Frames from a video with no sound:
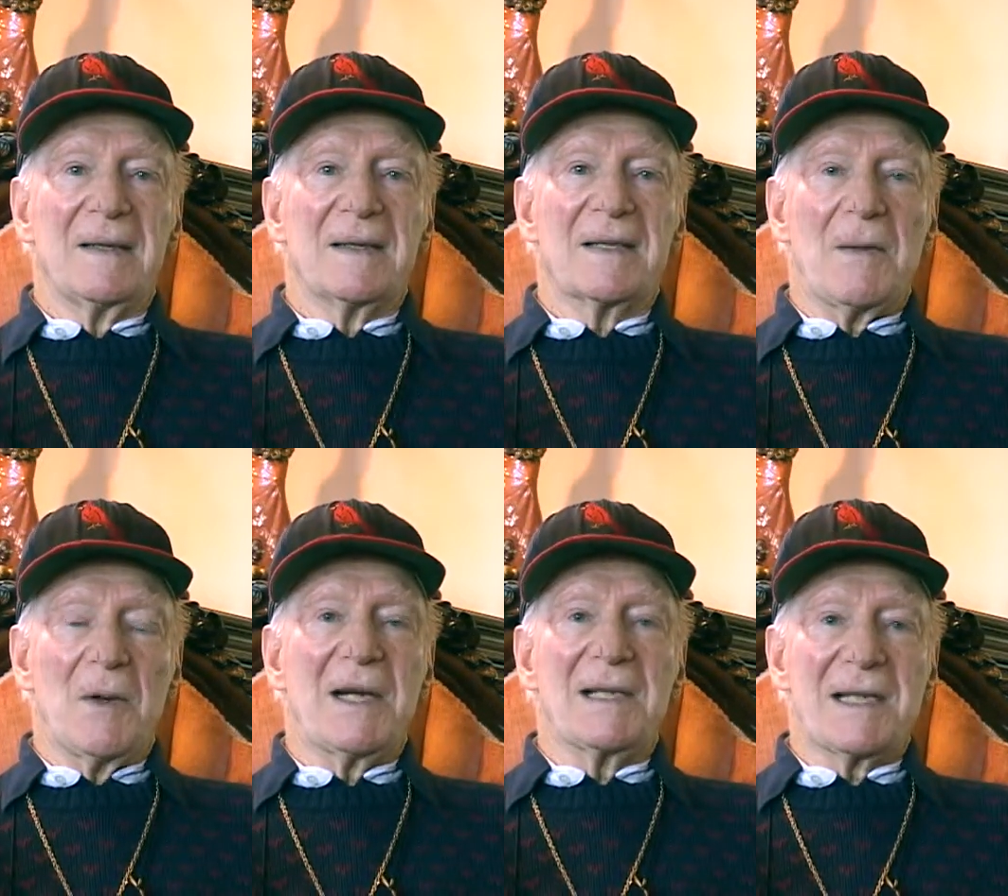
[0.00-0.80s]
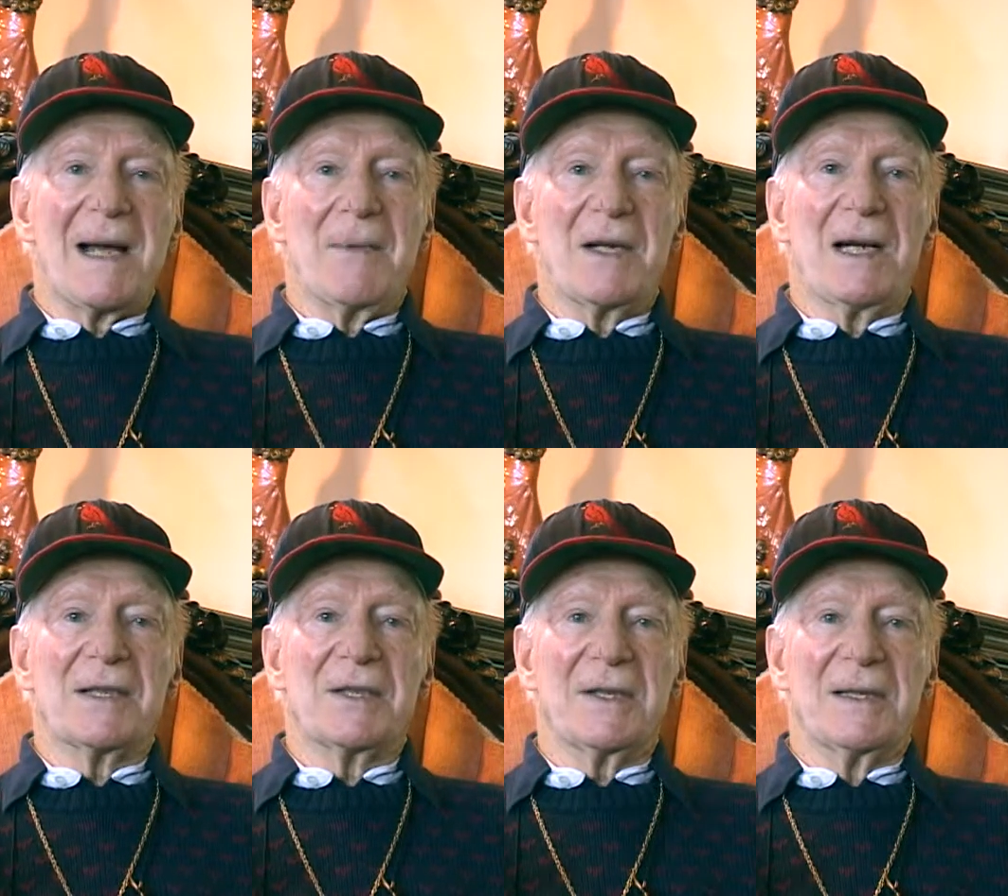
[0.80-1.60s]
Someone had
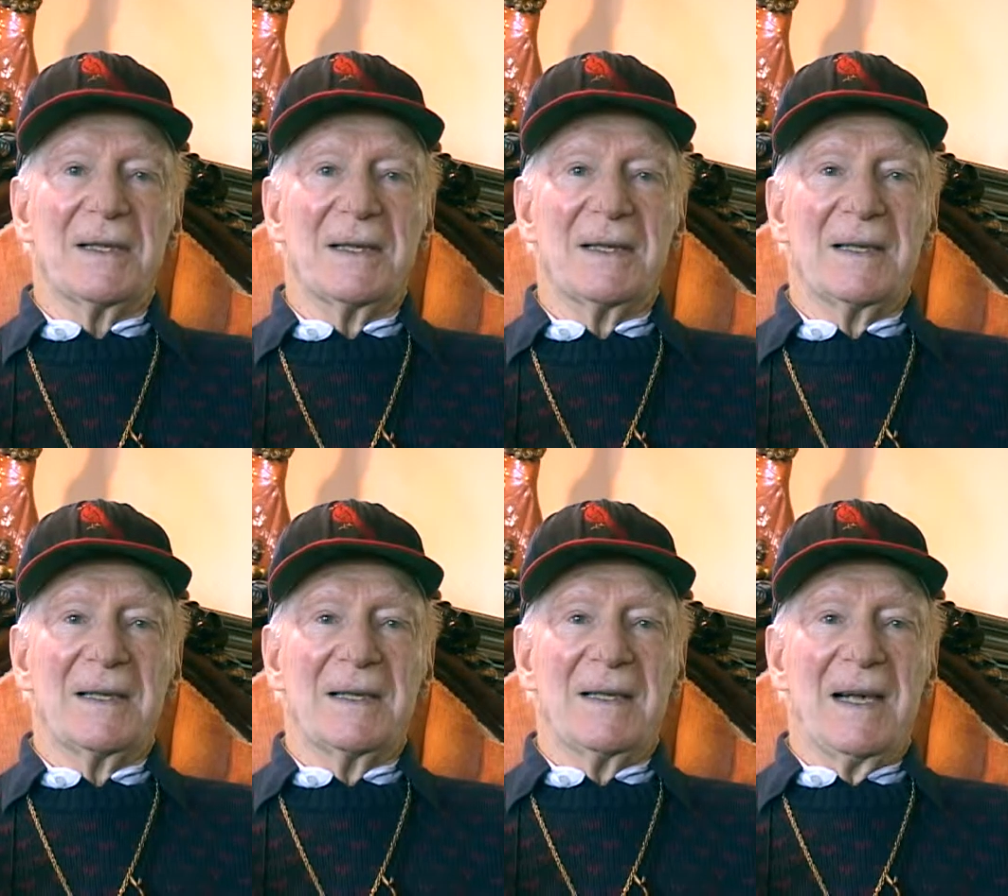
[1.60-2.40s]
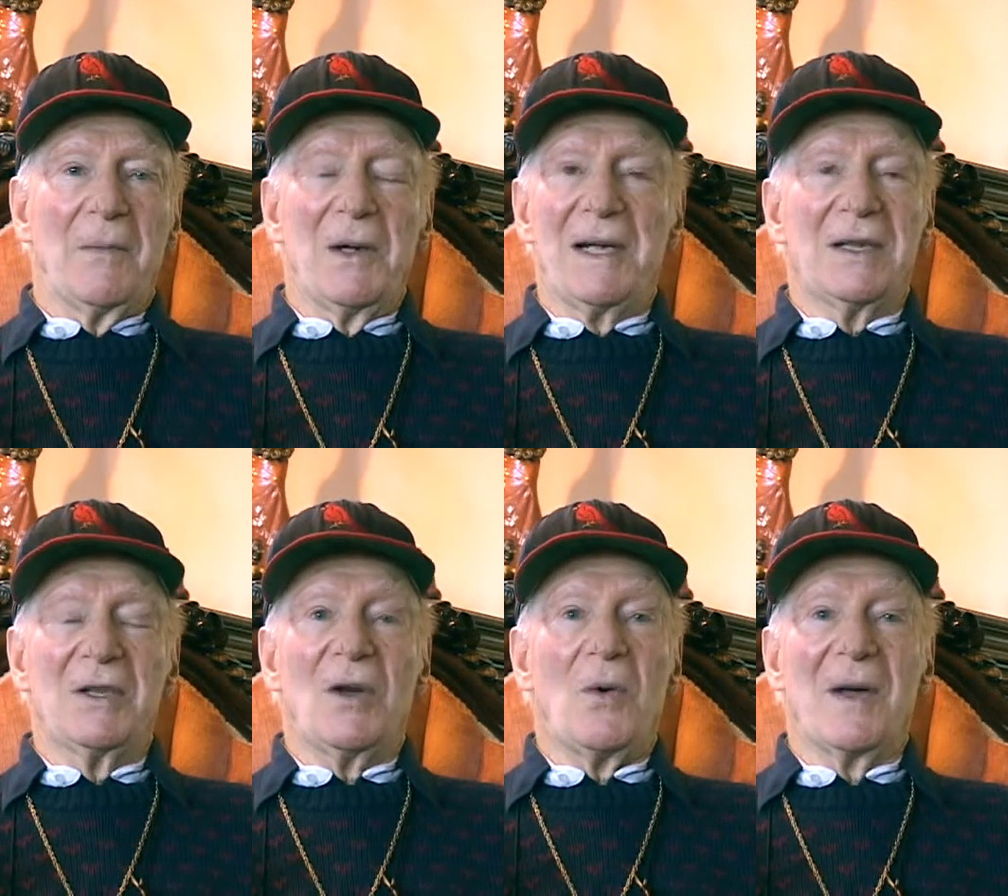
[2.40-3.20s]
sabotaged it, and we didn't
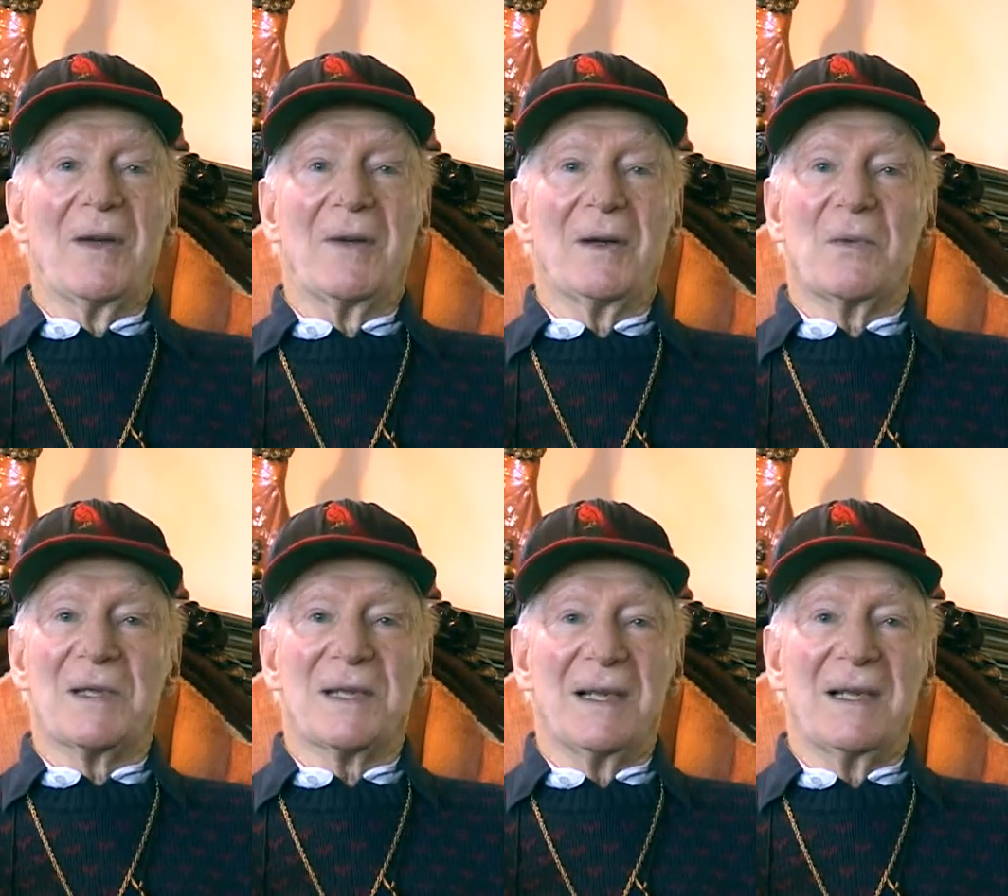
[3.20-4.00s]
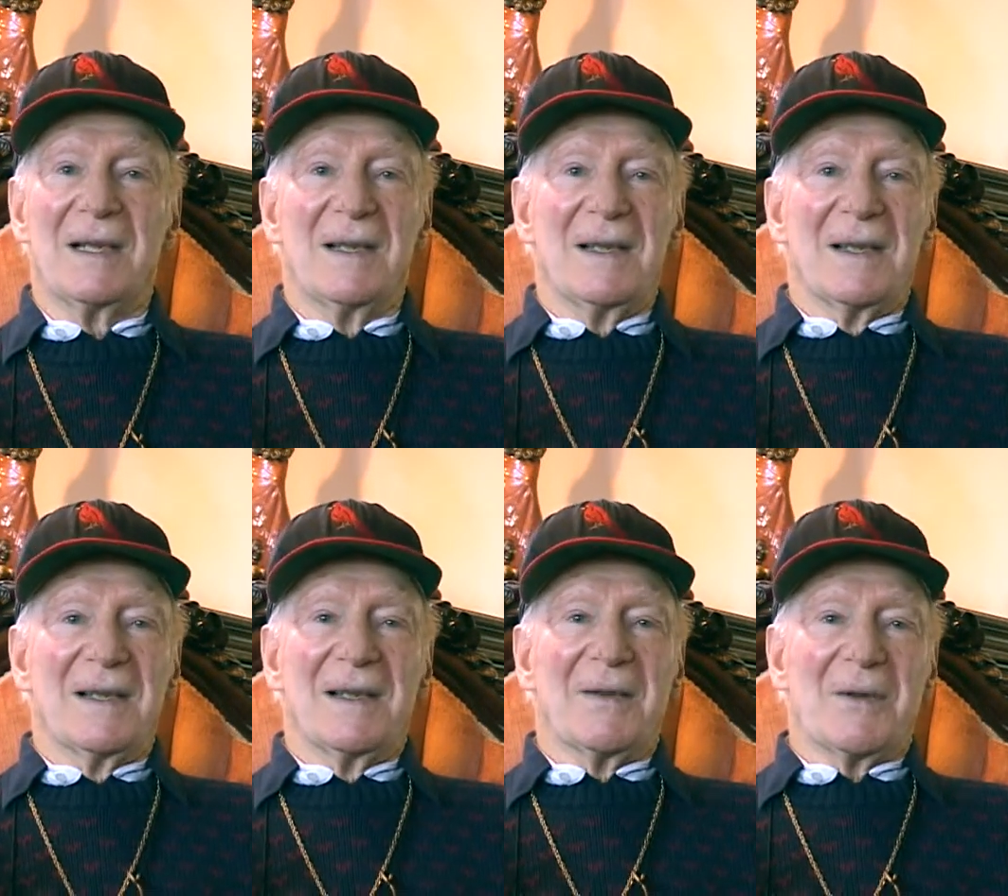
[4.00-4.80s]
know whether it was the
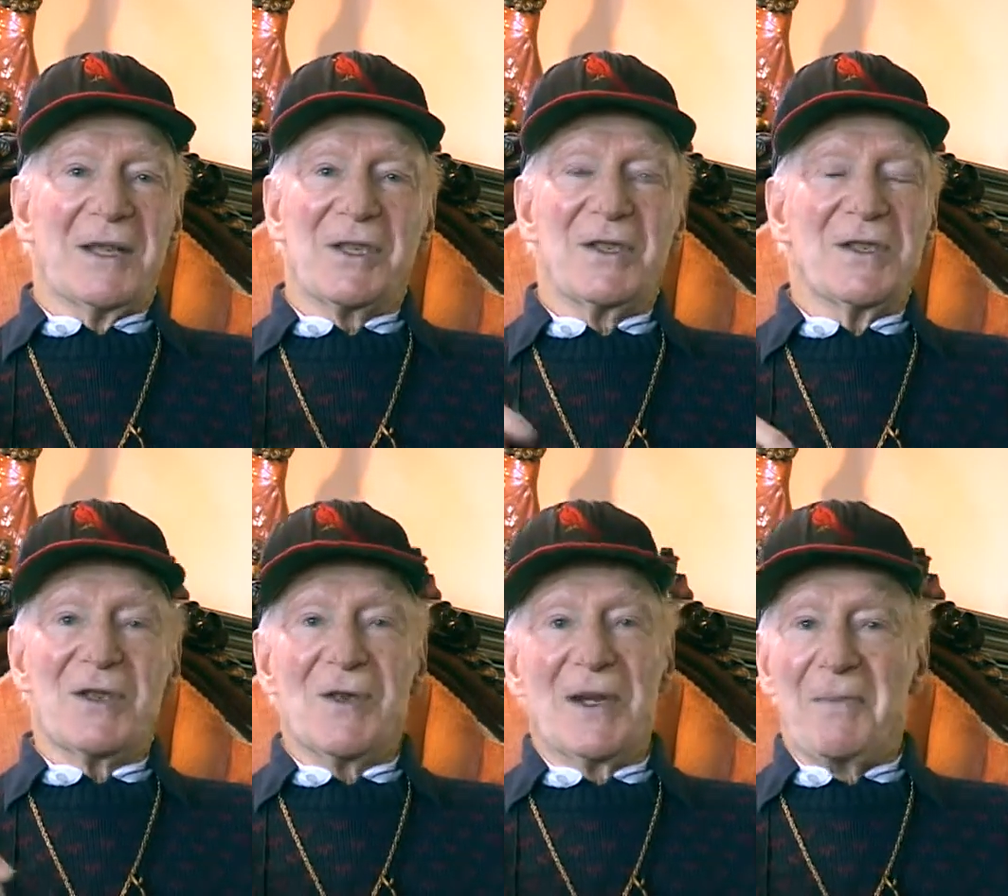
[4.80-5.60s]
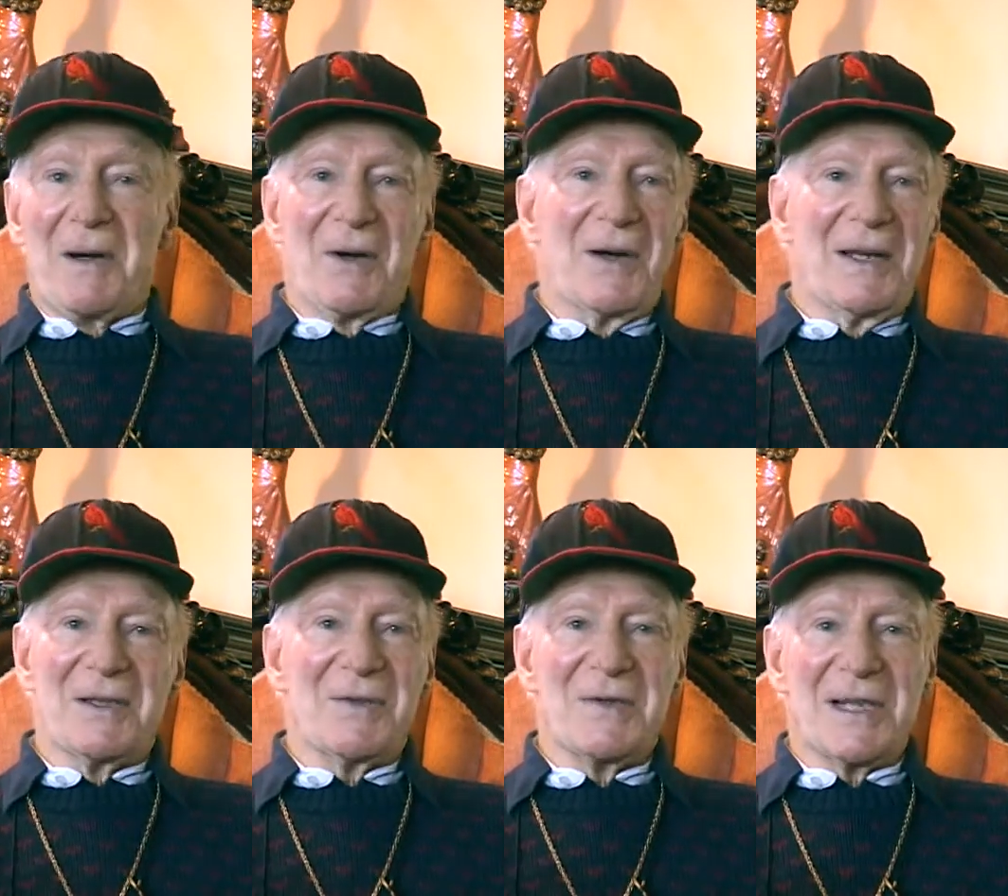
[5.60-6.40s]
Russians or the
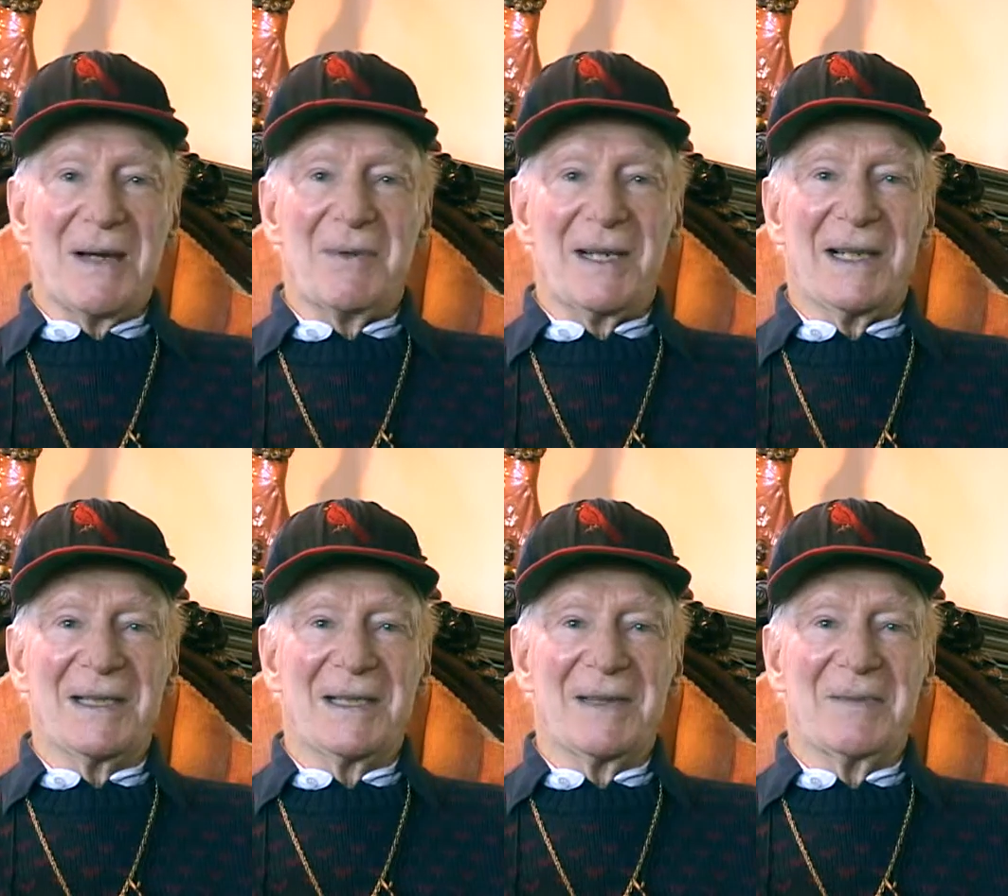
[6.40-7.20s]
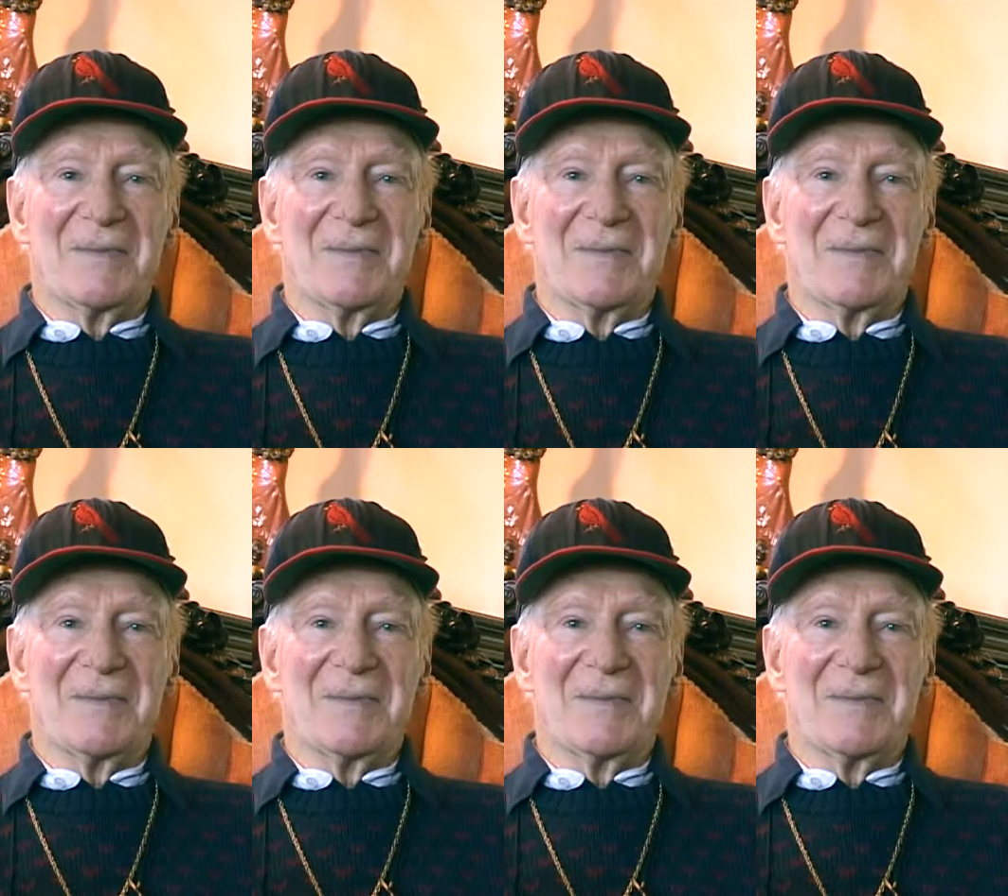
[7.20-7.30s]
Americans who sabotaged it.